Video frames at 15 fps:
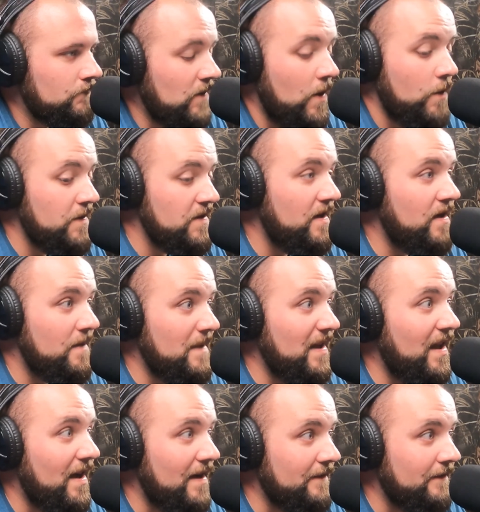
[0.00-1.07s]
coldest hunt of my
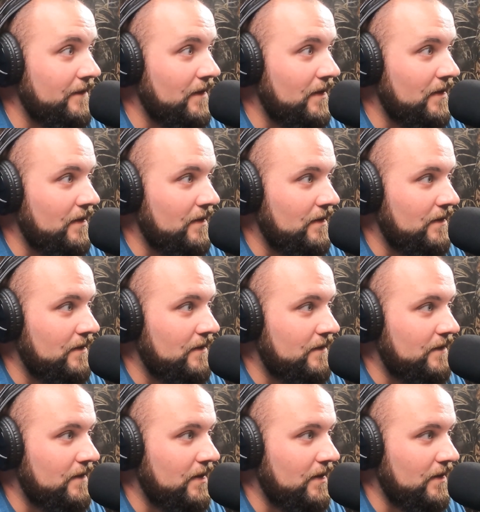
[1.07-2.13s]
life.
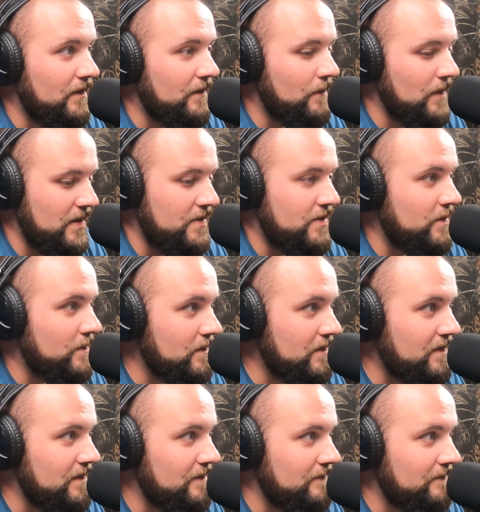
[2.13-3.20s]
Yeah, wearing
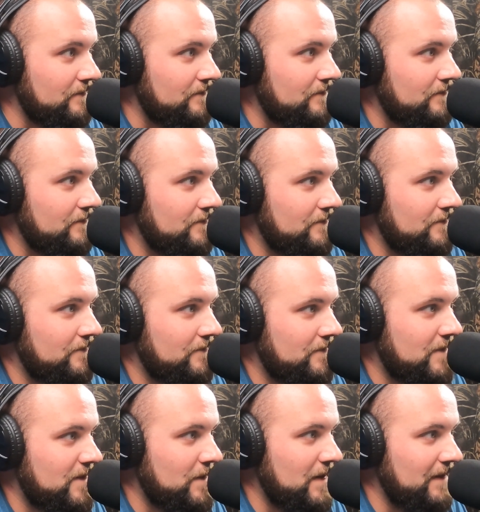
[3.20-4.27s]
shorts and to now we're
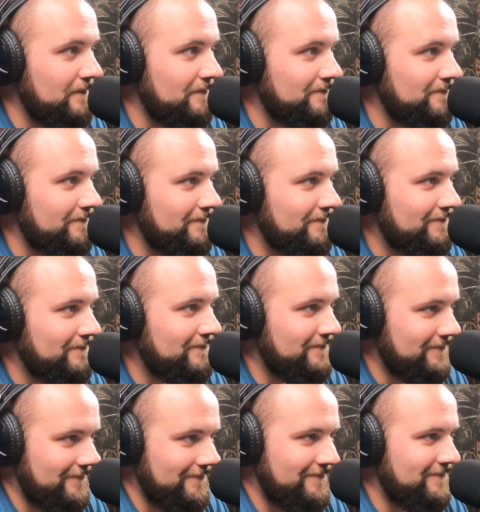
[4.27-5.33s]
back sweating. in, in
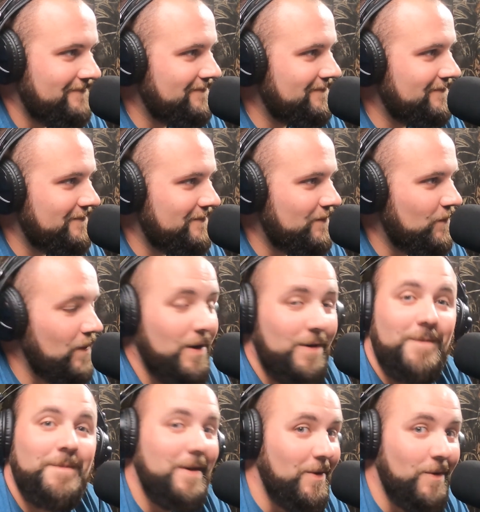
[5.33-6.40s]
t-shirts again.
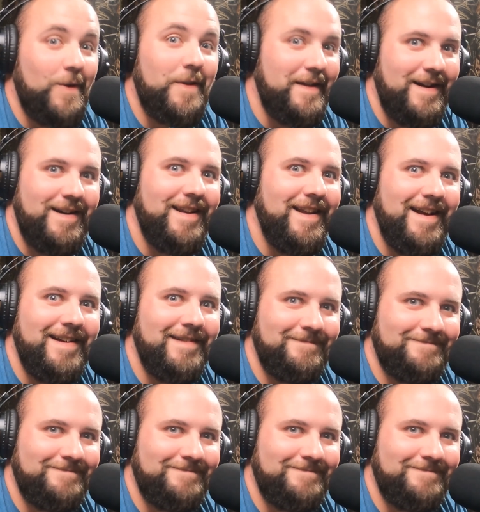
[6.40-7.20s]
Welcome 75, 80